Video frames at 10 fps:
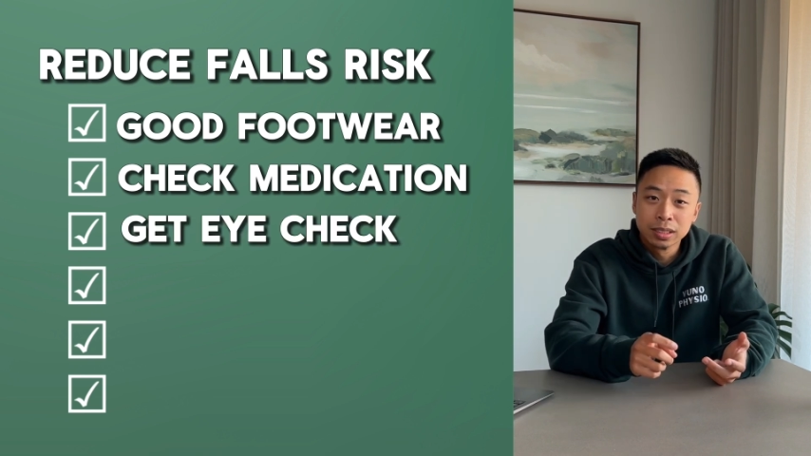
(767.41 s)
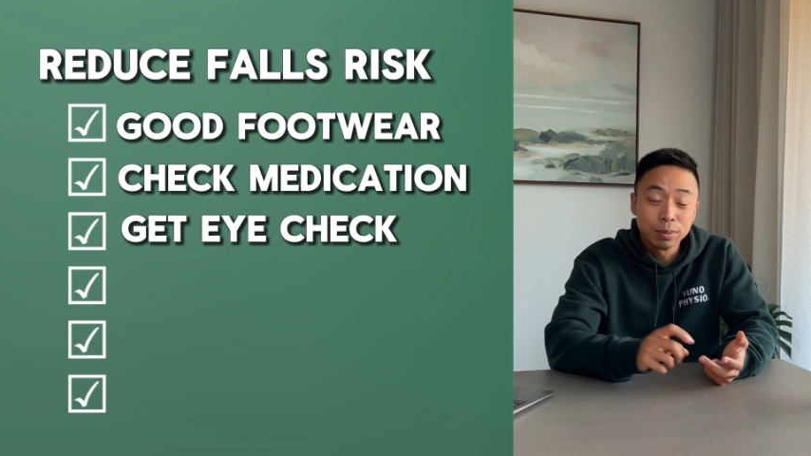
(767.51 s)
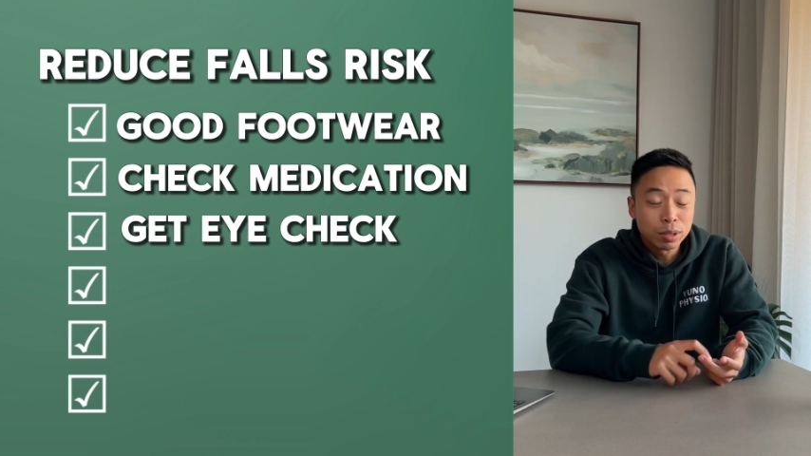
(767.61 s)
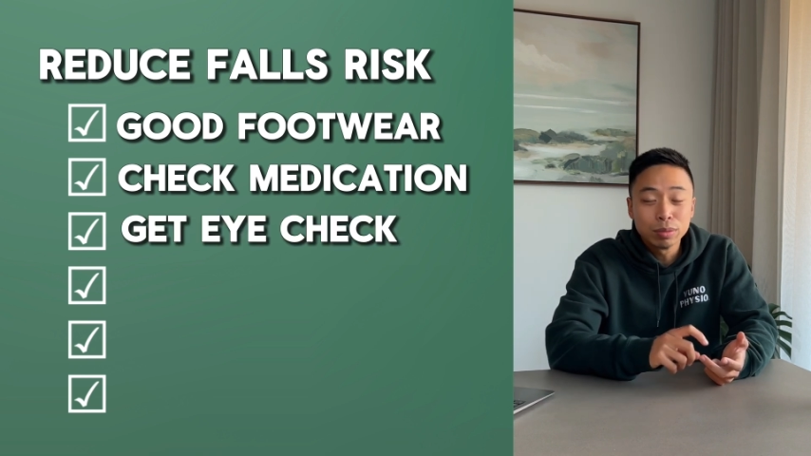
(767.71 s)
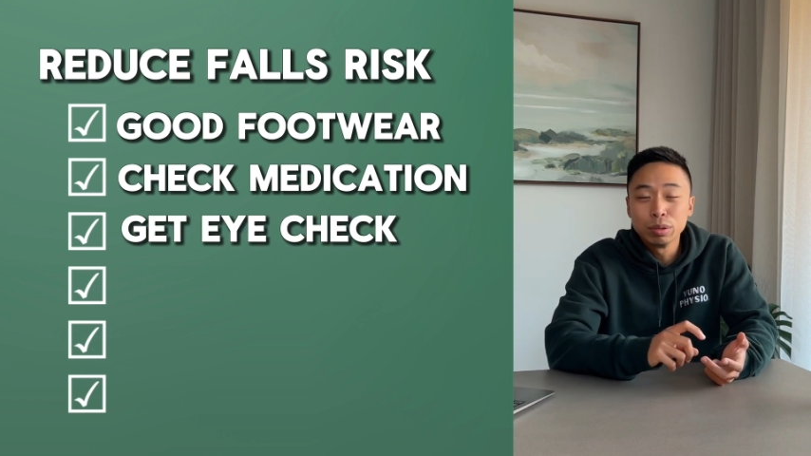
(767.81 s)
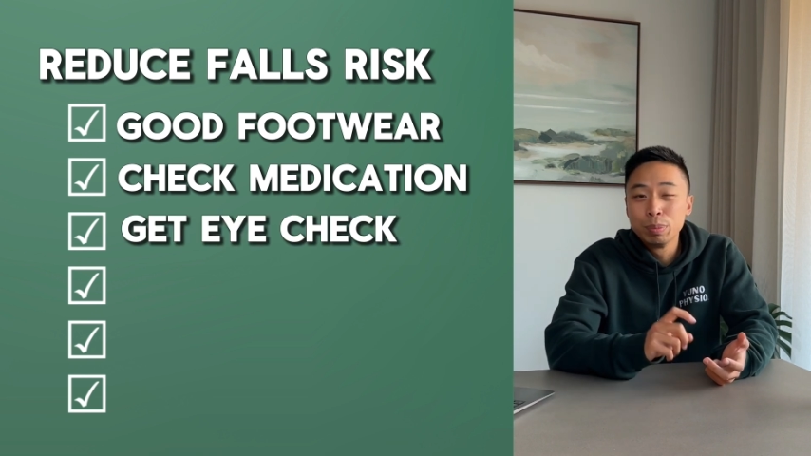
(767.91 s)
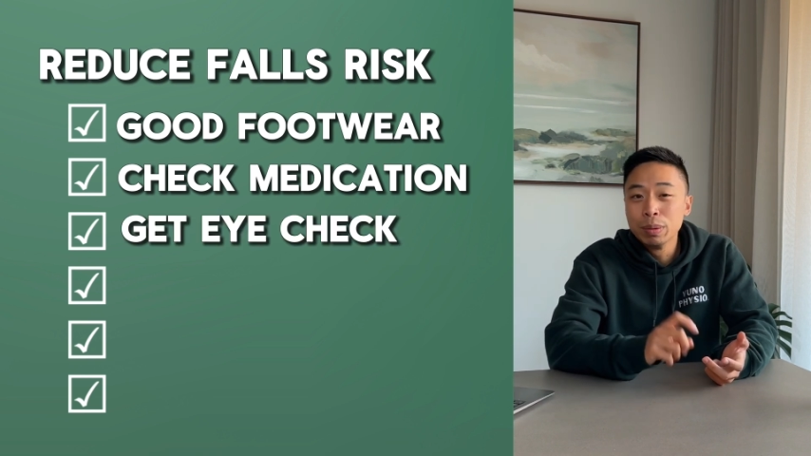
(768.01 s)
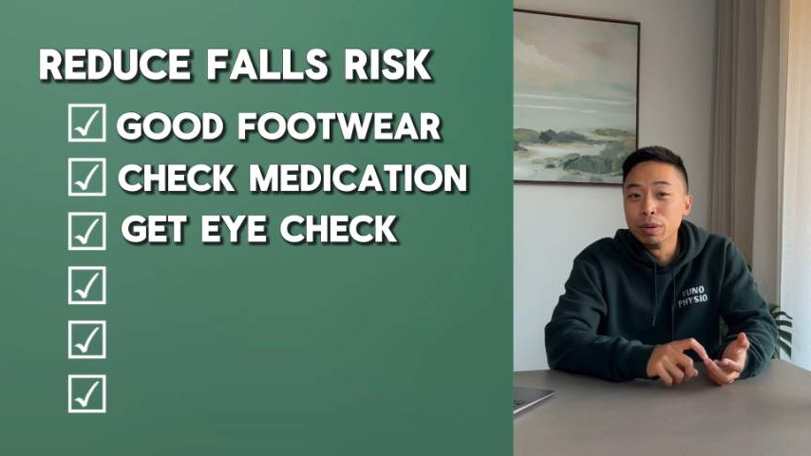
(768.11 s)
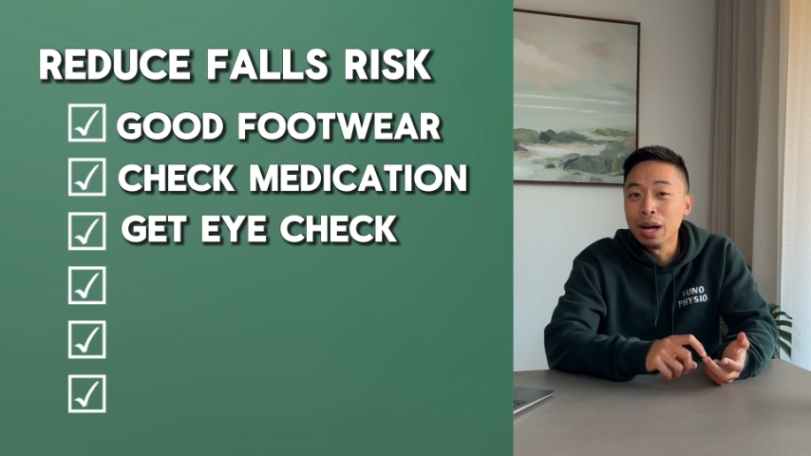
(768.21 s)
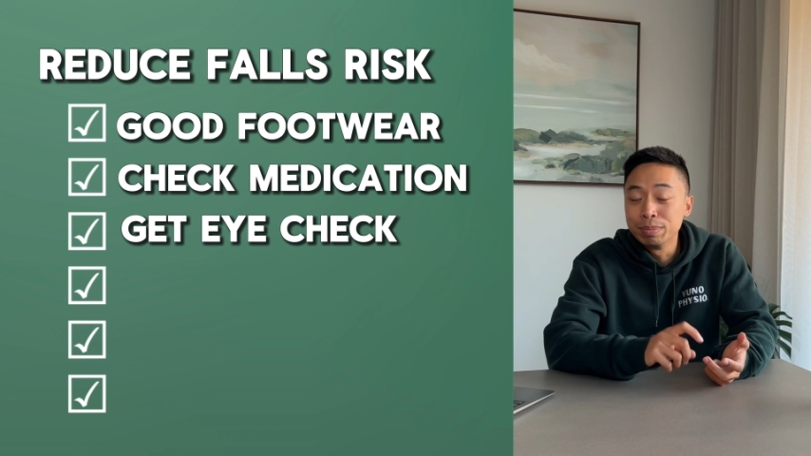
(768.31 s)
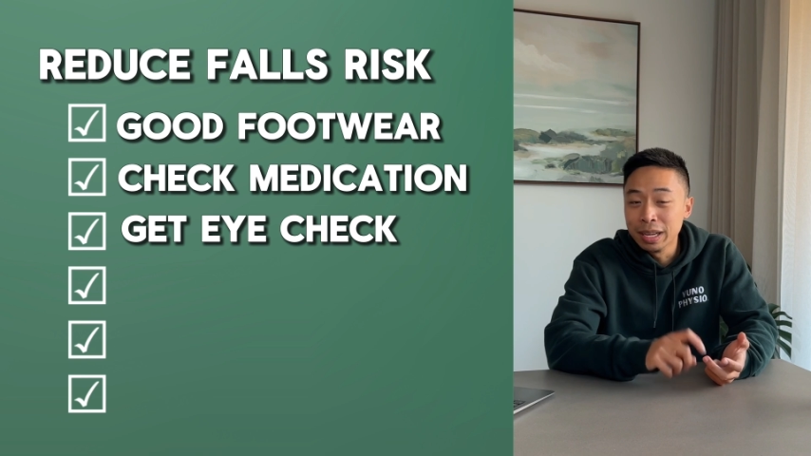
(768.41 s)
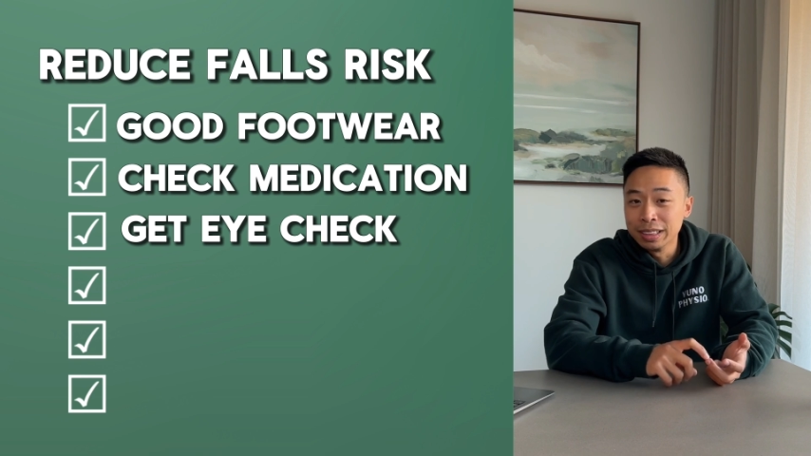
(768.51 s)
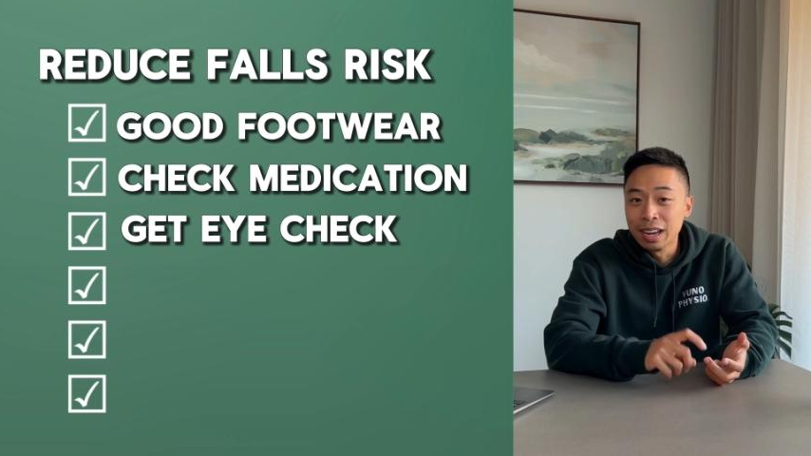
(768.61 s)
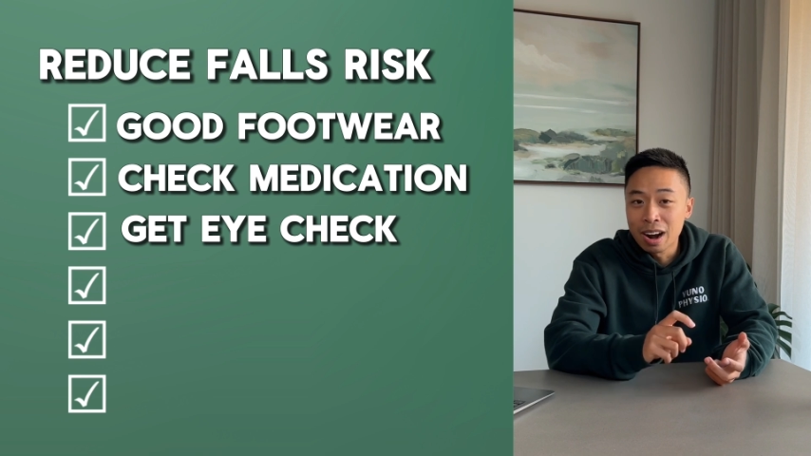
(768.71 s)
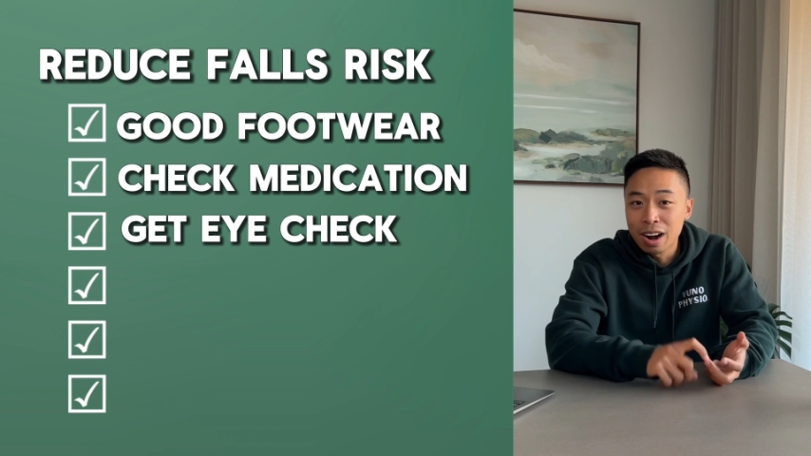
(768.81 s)
Sometimes when people update
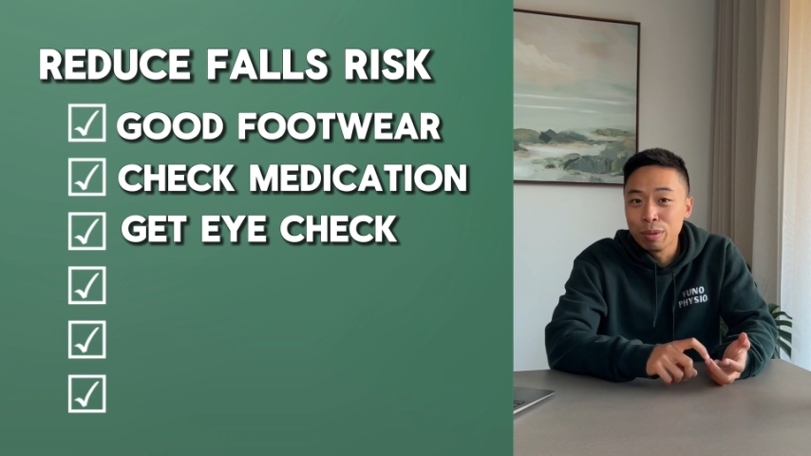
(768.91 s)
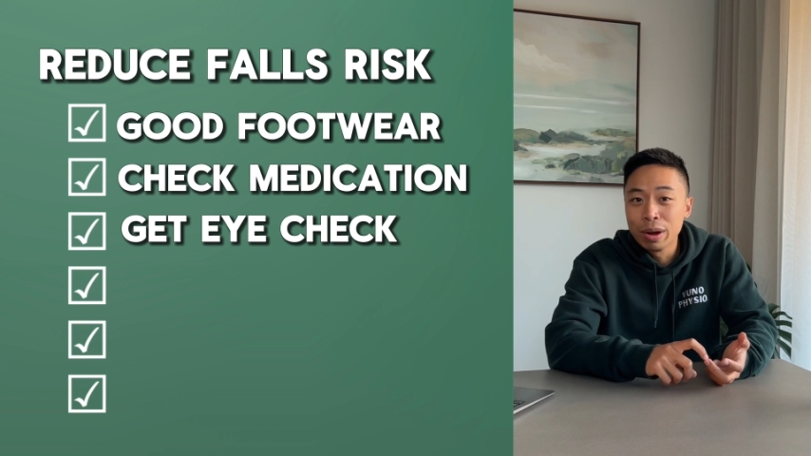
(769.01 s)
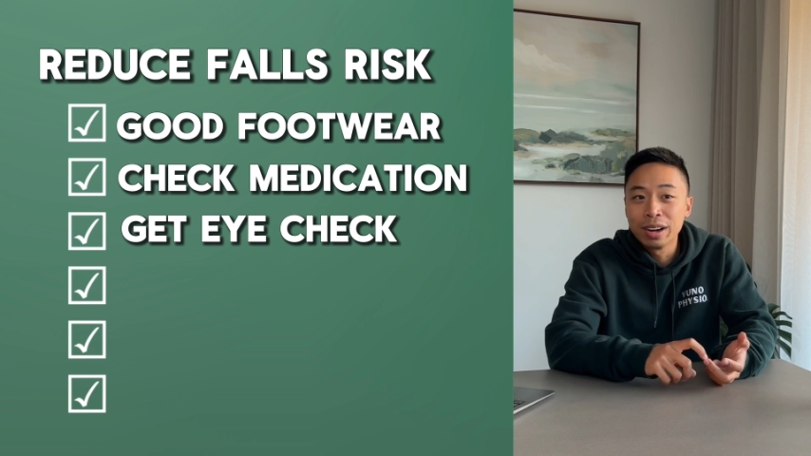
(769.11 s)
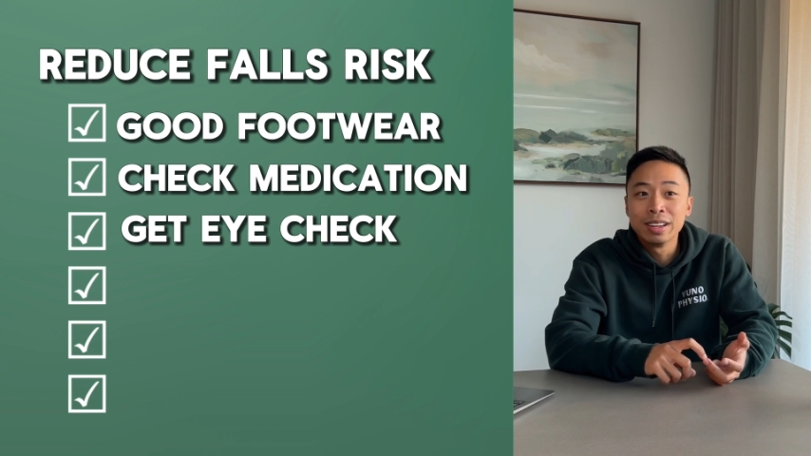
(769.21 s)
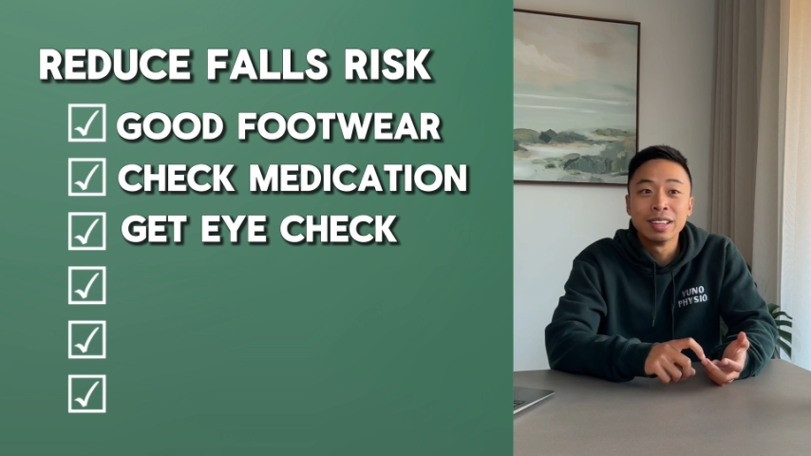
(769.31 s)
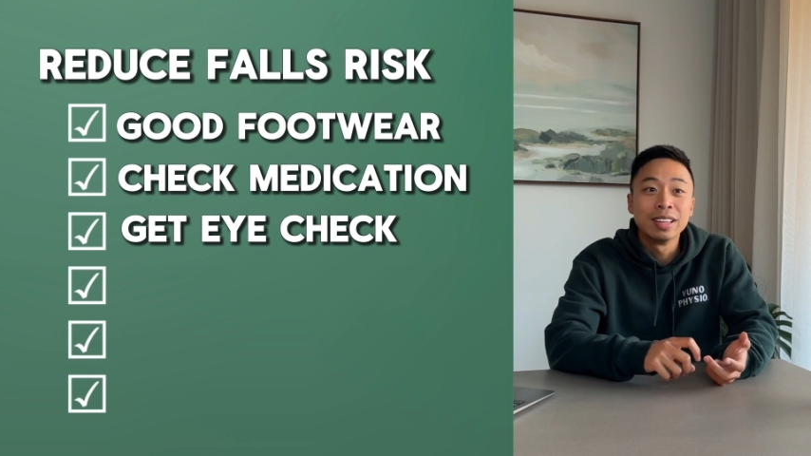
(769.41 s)
their eyewear,